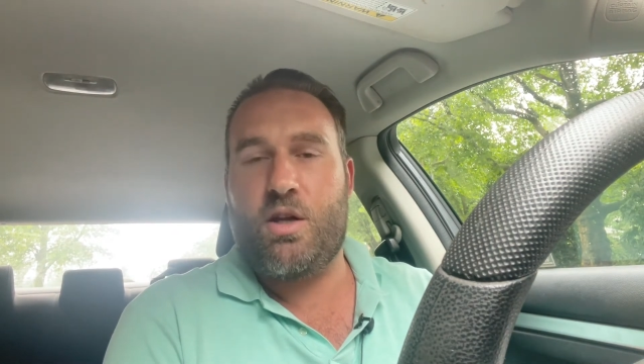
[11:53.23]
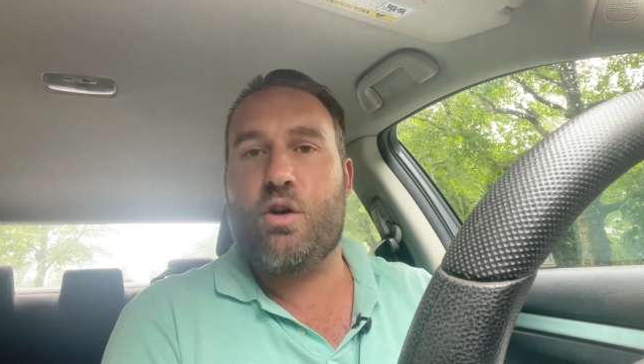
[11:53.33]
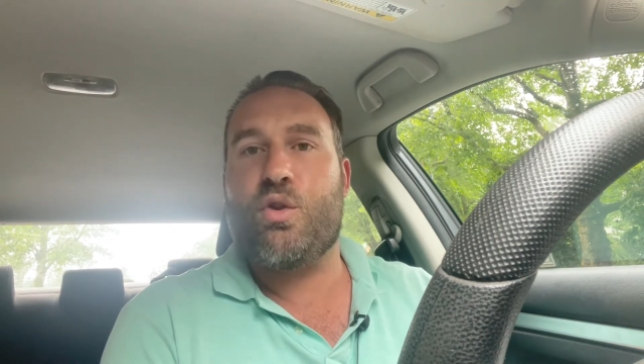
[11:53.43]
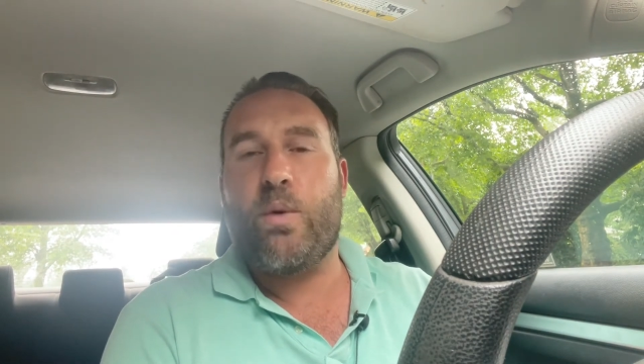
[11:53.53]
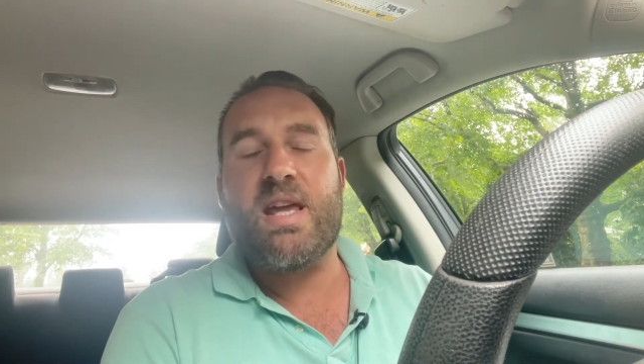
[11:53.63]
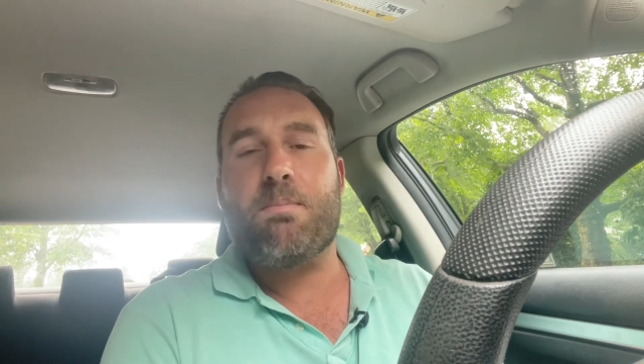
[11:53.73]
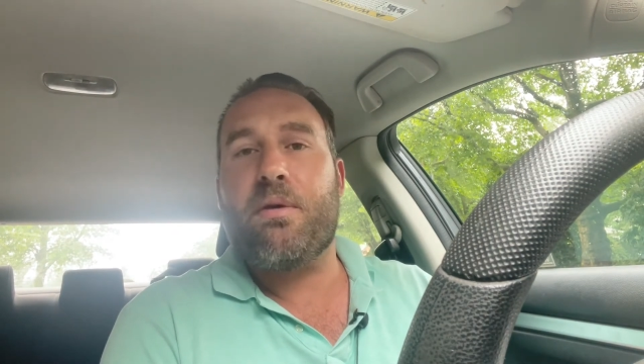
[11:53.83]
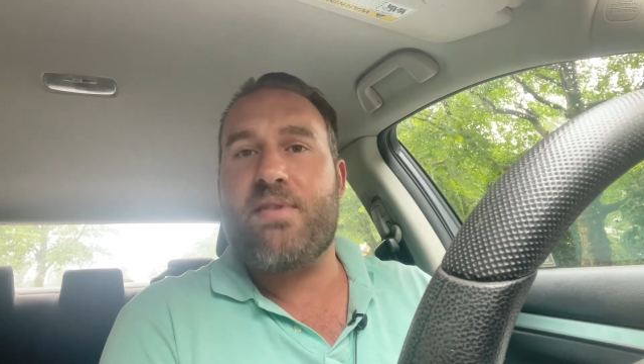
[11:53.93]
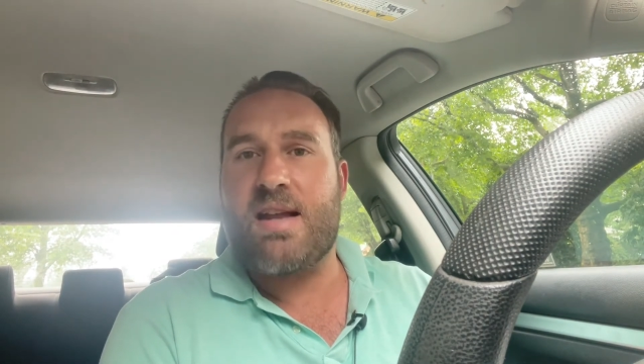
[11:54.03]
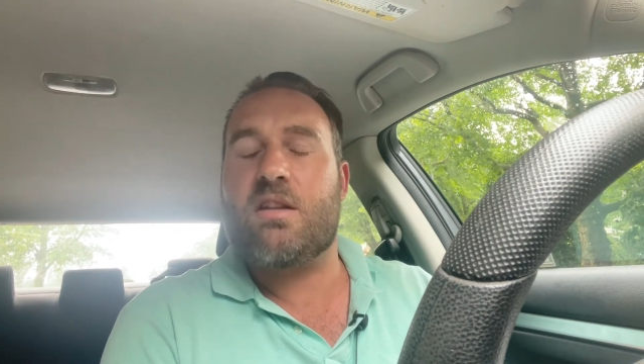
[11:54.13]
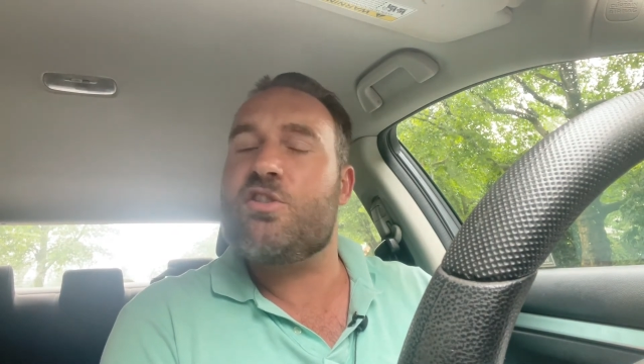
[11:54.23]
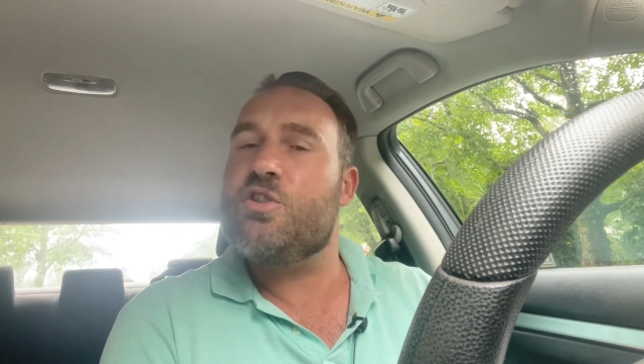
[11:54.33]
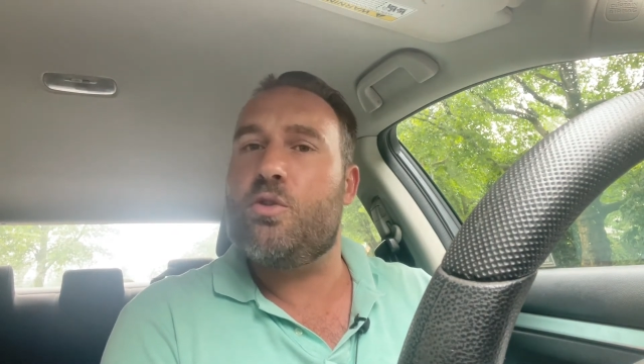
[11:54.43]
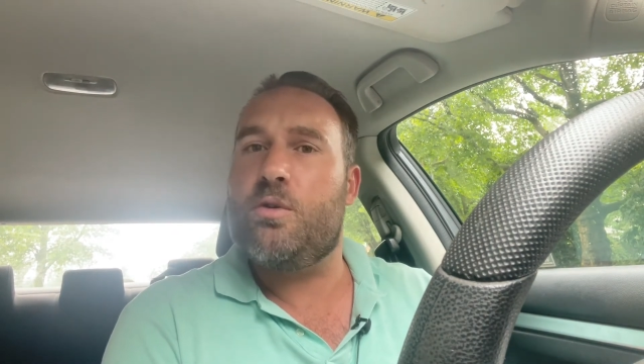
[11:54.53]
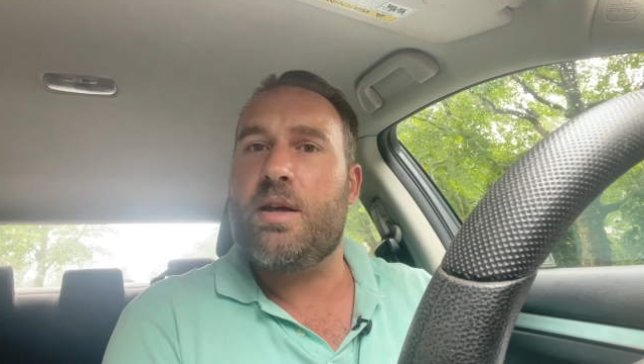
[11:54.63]
You're the weak, pathetic
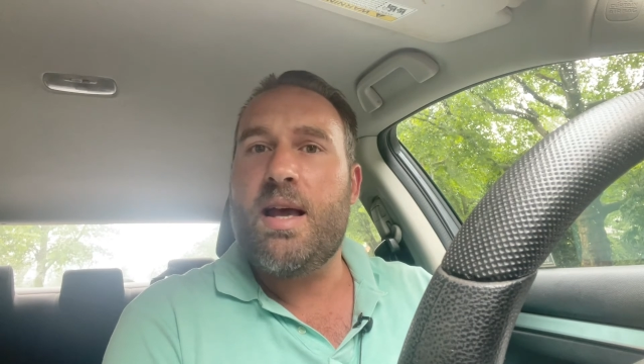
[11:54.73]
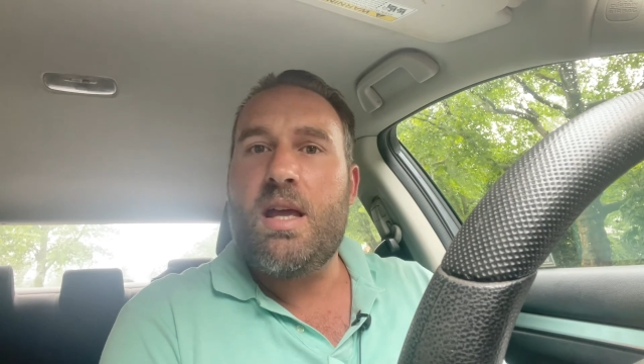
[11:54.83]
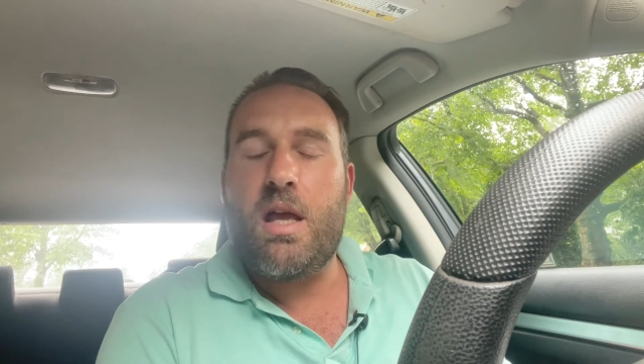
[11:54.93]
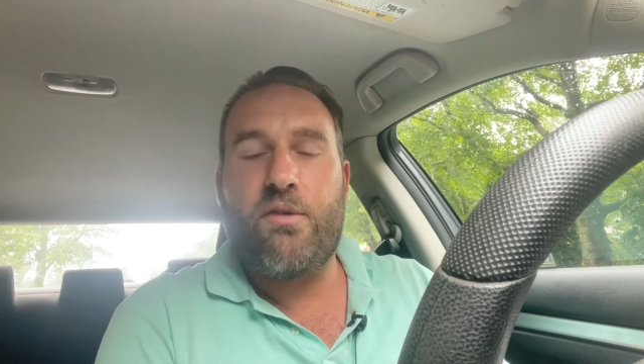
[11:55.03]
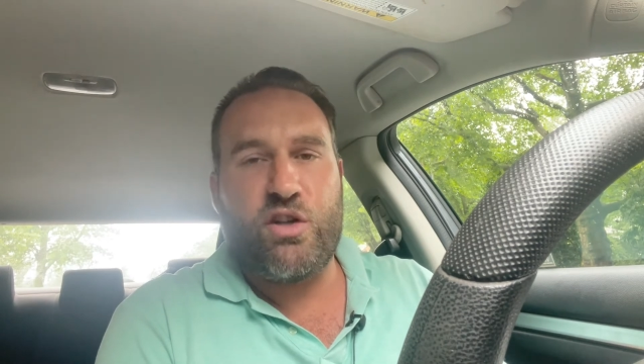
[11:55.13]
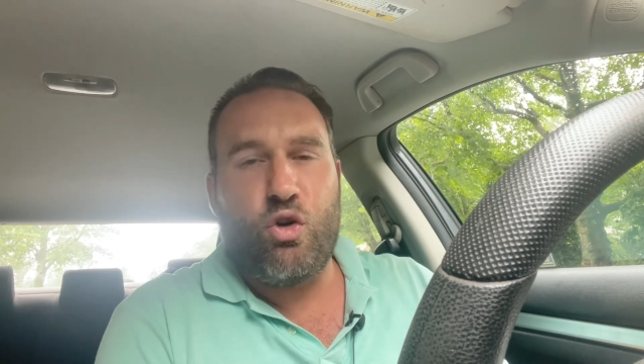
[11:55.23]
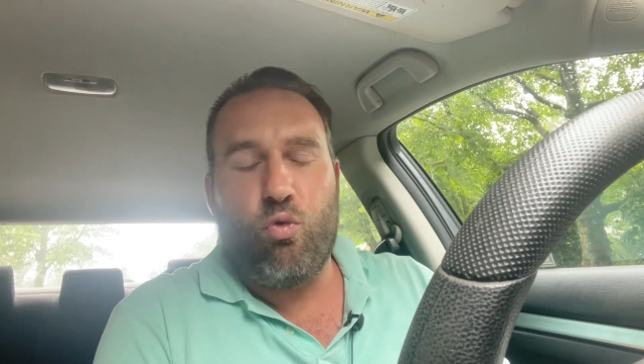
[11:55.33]
dude if you